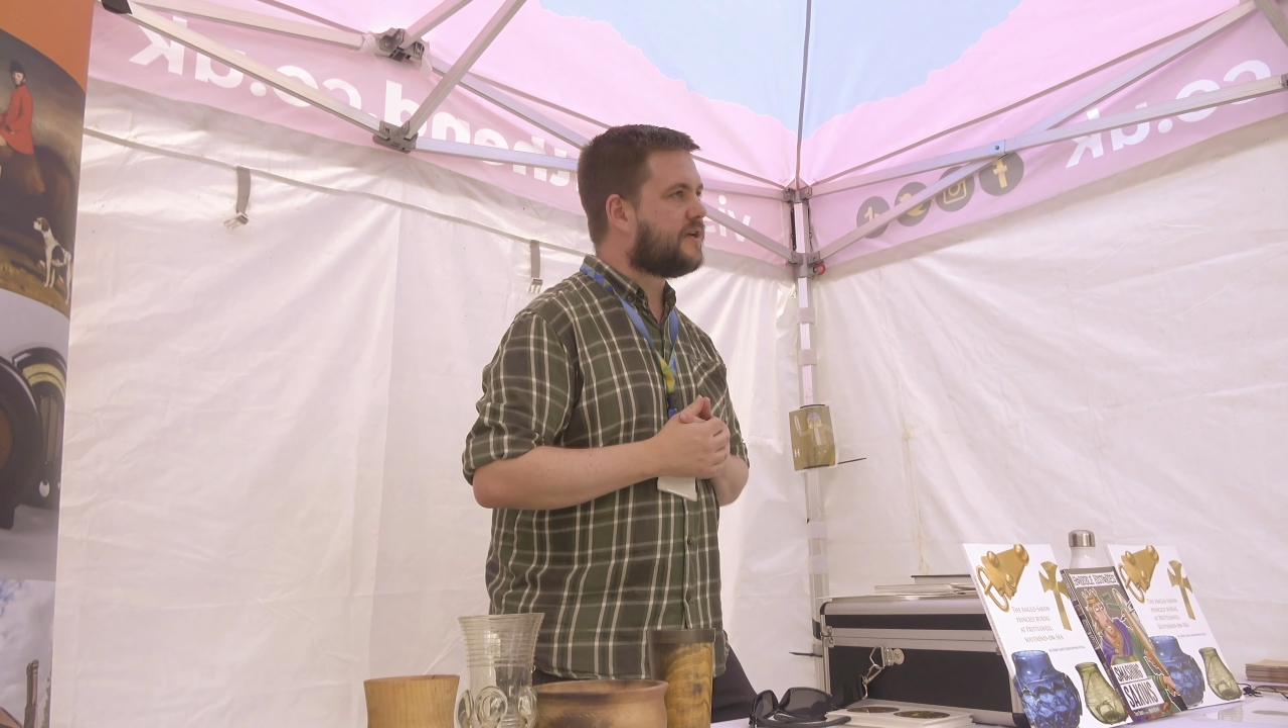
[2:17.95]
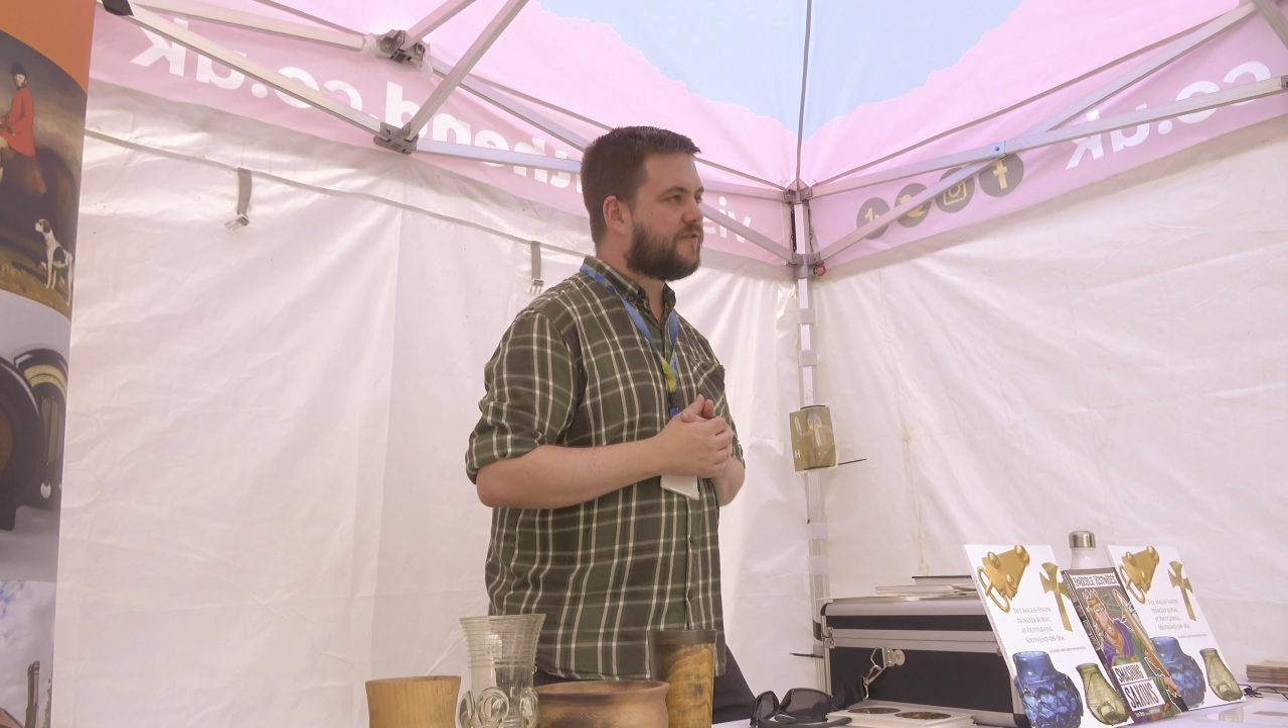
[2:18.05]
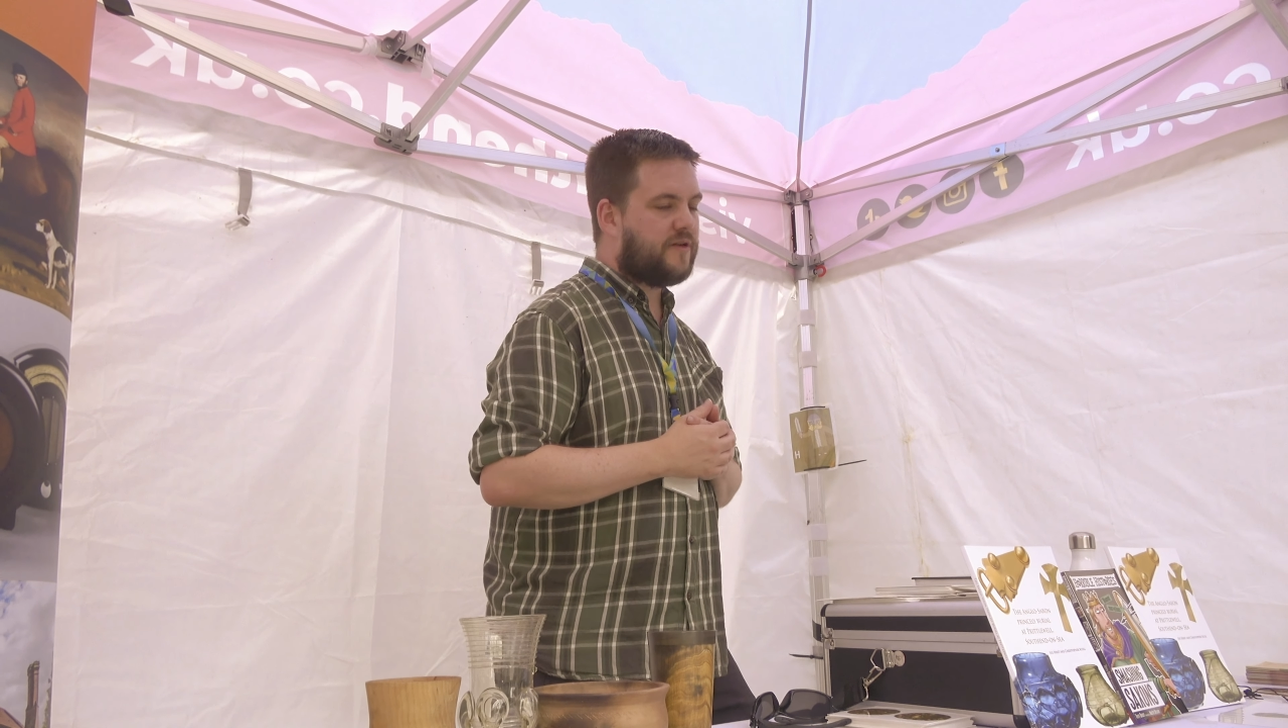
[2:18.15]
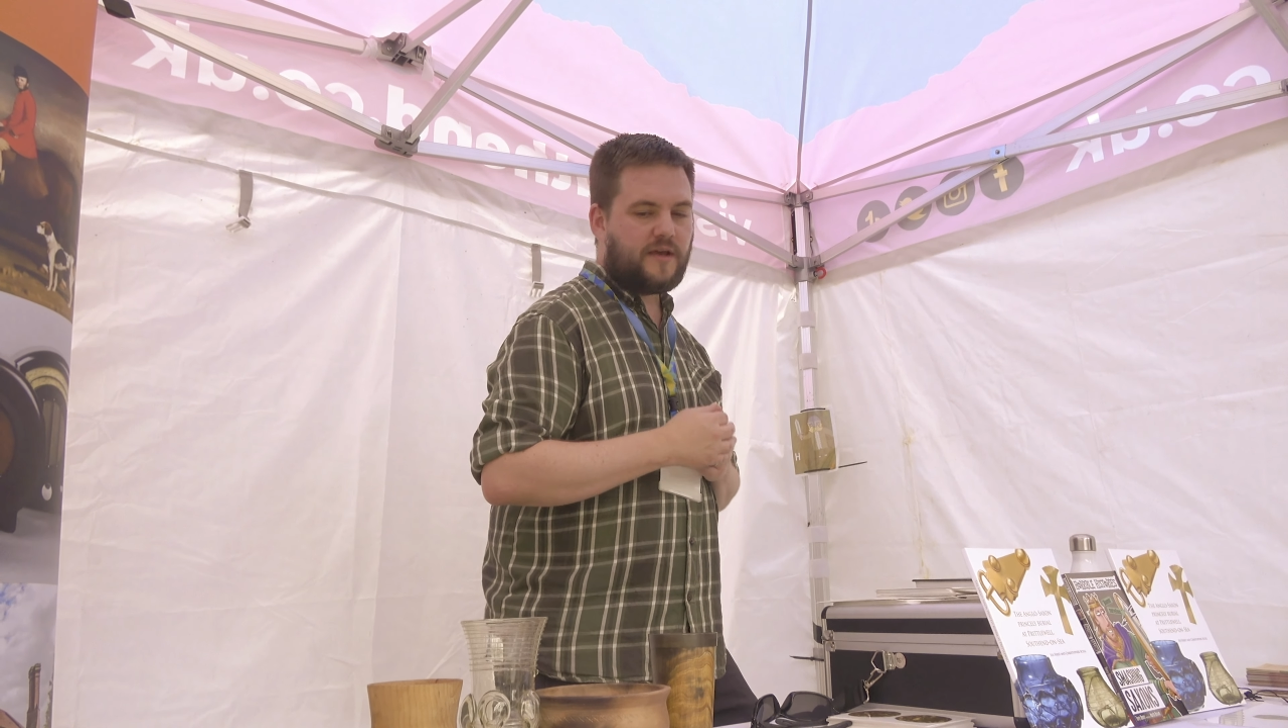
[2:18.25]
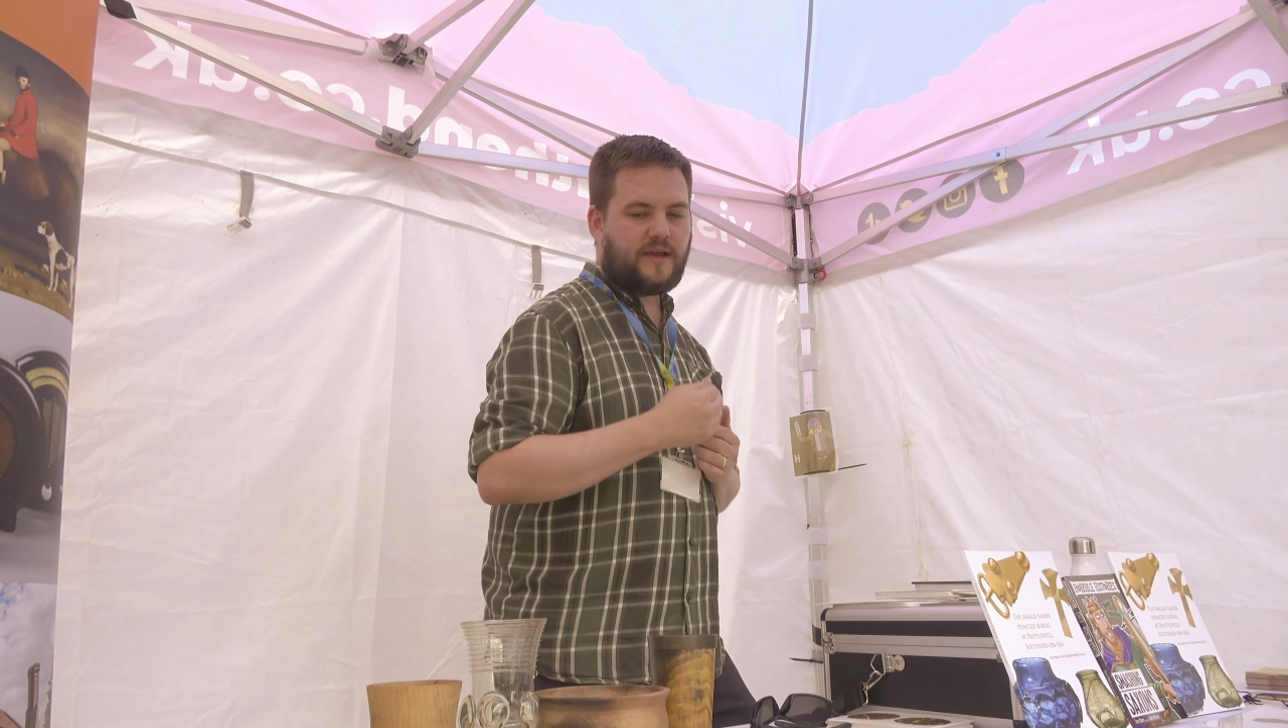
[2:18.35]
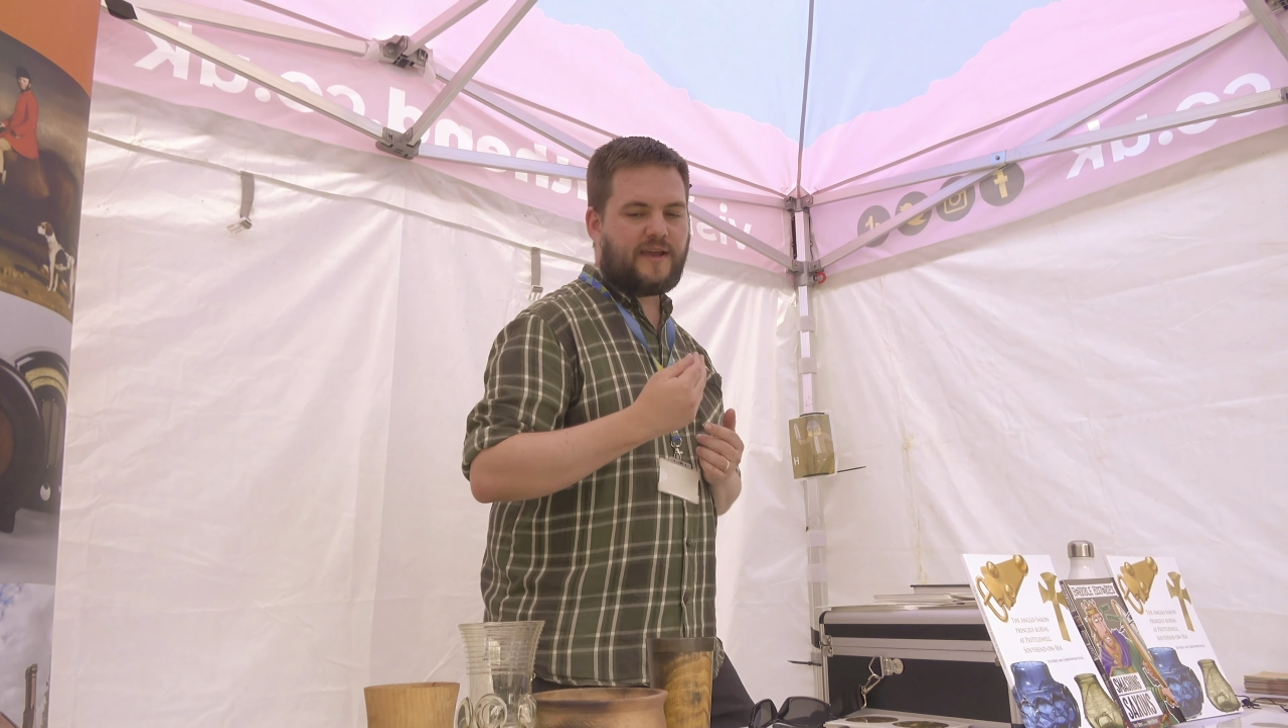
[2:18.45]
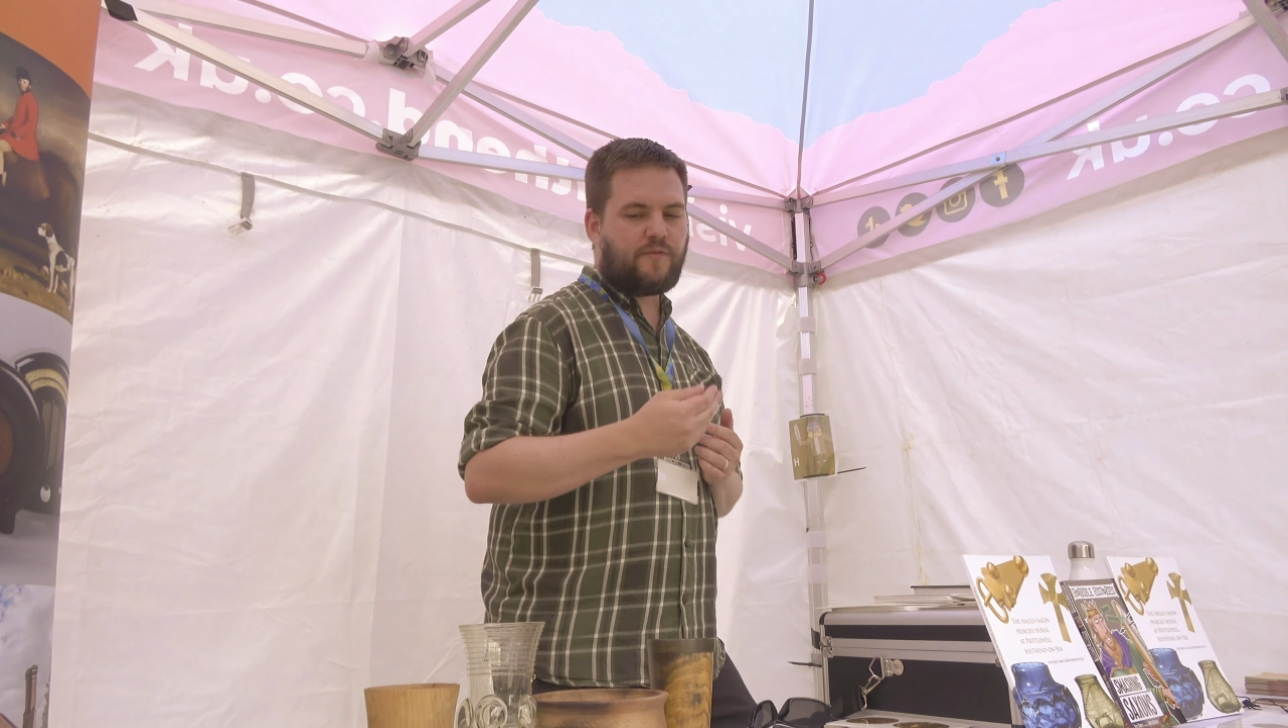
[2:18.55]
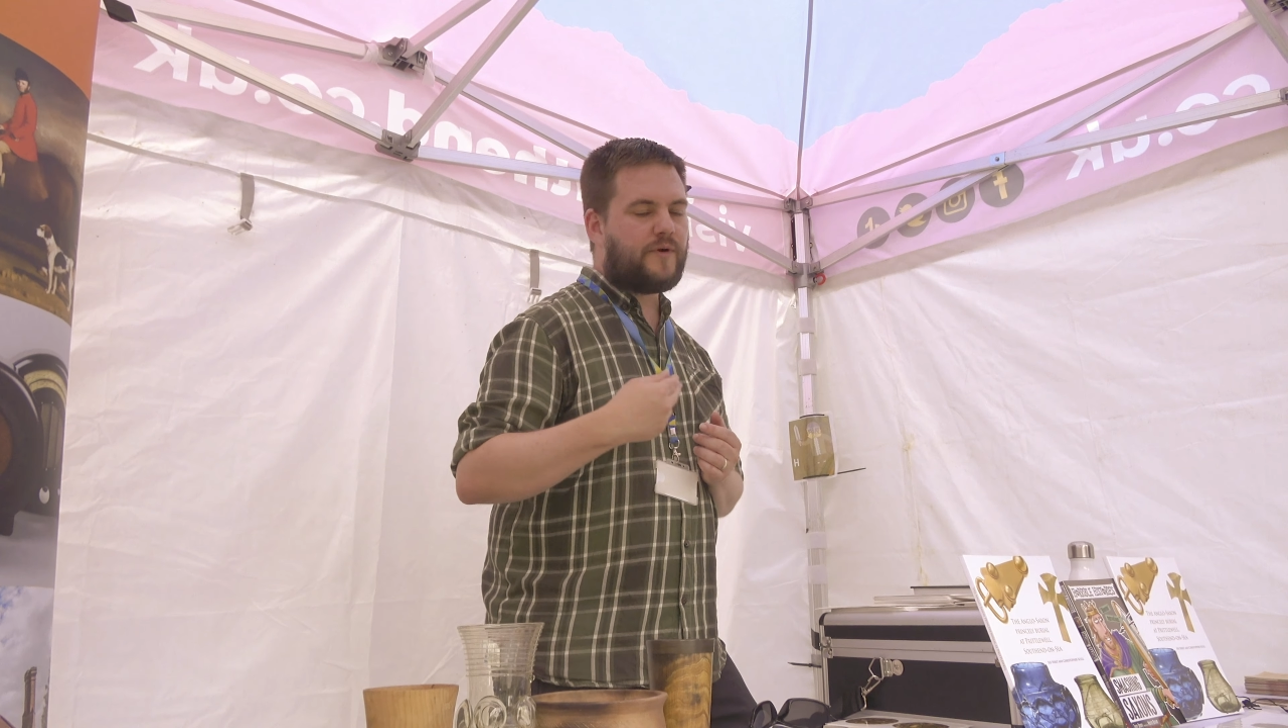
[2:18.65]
If if